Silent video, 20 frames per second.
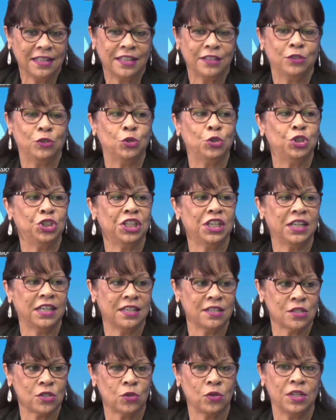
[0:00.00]
and to
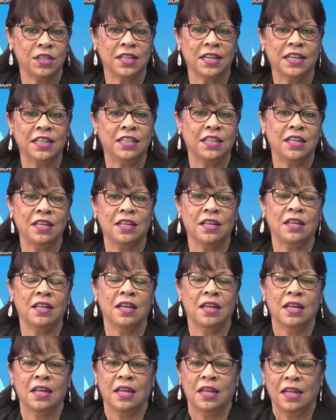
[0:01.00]
share
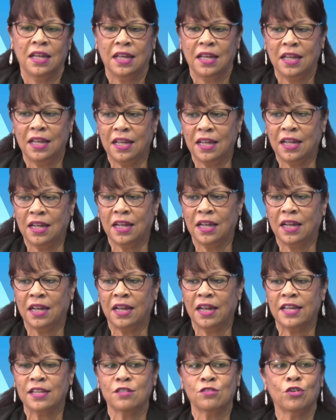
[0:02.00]
solidarity
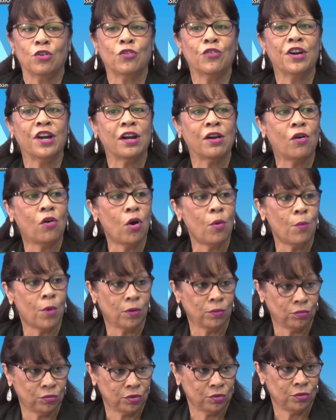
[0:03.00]
struggle come
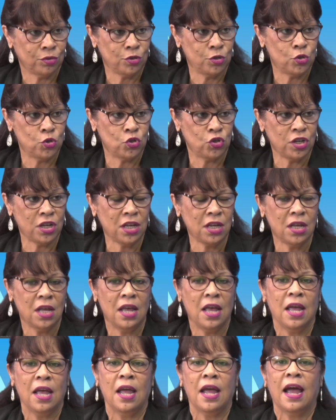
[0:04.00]
up, you see?
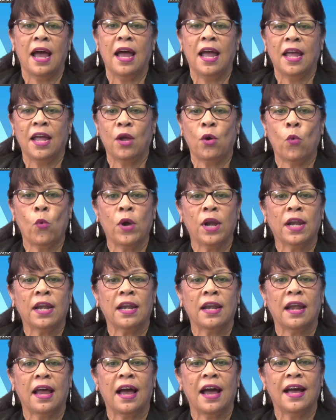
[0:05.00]
Mm-hmm.
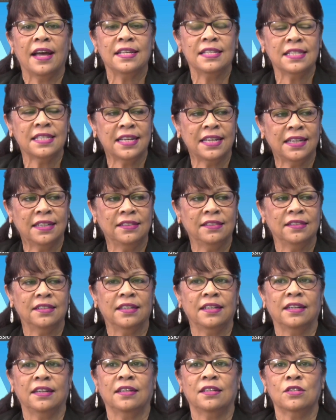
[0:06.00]
When I said
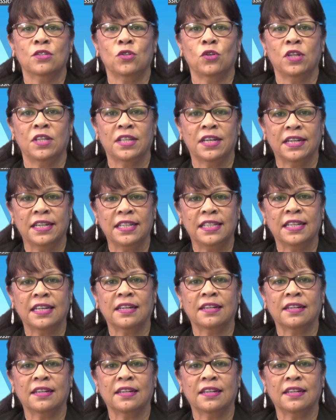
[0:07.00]
solidarity,